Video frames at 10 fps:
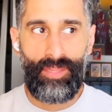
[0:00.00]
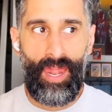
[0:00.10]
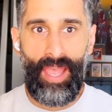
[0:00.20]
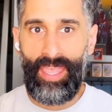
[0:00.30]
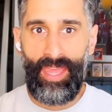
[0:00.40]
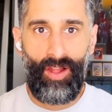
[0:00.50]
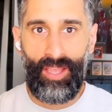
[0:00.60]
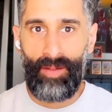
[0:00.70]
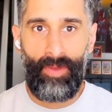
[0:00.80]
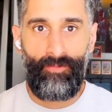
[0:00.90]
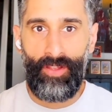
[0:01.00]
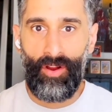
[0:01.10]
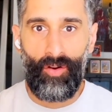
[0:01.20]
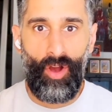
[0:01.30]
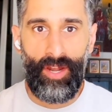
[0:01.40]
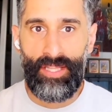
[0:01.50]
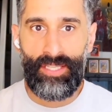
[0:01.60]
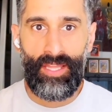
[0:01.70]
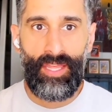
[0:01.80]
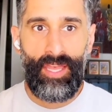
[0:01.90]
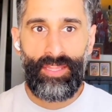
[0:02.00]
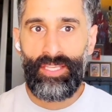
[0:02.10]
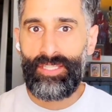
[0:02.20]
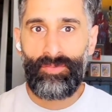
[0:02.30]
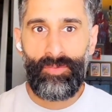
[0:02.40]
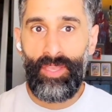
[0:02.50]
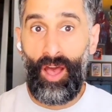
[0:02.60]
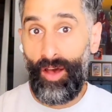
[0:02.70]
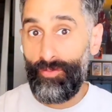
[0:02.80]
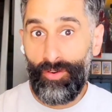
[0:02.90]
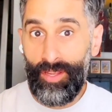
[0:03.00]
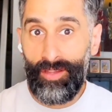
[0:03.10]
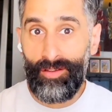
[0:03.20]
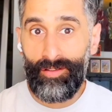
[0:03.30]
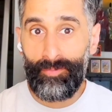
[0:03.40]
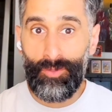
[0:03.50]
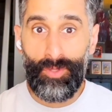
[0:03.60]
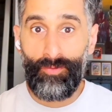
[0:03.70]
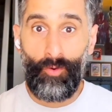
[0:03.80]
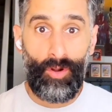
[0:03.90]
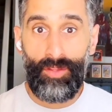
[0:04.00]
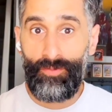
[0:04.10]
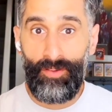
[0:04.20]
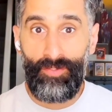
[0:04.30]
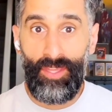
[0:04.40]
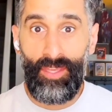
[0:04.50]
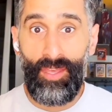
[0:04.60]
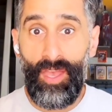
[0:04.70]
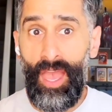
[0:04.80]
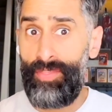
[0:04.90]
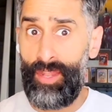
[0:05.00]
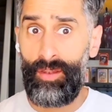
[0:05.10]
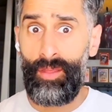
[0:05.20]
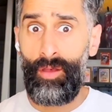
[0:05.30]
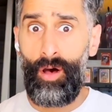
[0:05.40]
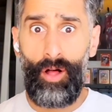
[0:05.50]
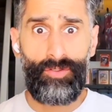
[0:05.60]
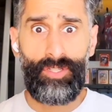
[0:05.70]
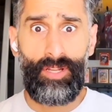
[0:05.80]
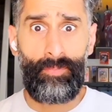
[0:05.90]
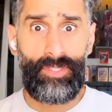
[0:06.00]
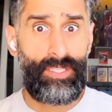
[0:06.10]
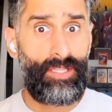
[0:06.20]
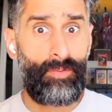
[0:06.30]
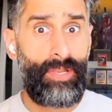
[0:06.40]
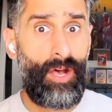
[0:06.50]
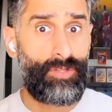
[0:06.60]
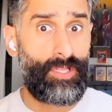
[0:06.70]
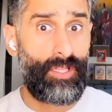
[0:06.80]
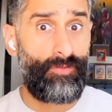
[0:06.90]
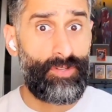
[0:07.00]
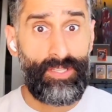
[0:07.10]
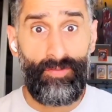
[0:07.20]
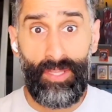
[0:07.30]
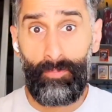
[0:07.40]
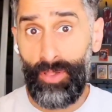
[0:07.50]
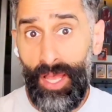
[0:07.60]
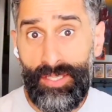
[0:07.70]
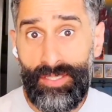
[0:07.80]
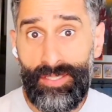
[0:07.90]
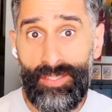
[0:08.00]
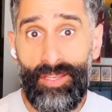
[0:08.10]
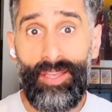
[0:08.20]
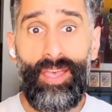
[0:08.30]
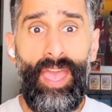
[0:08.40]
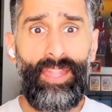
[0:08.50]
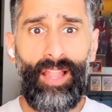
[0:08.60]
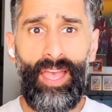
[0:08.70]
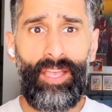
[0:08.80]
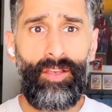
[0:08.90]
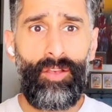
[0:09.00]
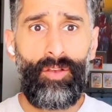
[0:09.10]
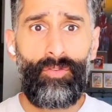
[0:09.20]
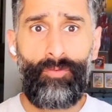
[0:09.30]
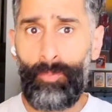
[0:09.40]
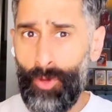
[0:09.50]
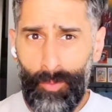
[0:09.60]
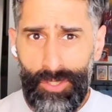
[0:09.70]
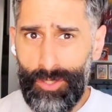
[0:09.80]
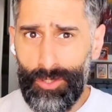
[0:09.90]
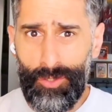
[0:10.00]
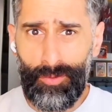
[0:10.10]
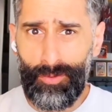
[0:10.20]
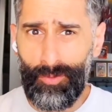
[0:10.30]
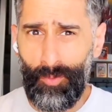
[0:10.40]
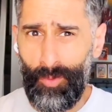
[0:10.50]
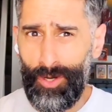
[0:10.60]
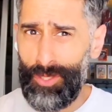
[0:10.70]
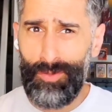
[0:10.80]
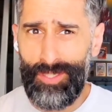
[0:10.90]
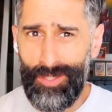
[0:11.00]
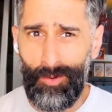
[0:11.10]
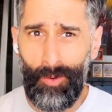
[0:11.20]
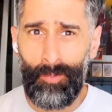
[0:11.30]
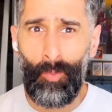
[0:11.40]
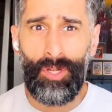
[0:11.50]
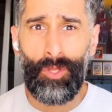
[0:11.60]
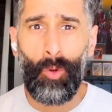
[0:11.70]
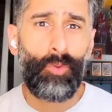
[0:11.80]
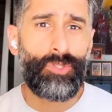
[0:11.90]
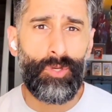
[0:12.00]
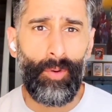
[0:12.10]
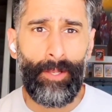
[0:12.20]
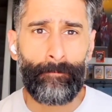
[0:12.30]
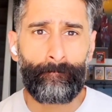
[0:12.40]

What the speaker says: I cannot get my finger on. They seem to be hovering between 40 and 50, and then all of a sudden I'm seeing them now selling for 70 plus. And like, from your research, where do you see the Chrome 1 golds going?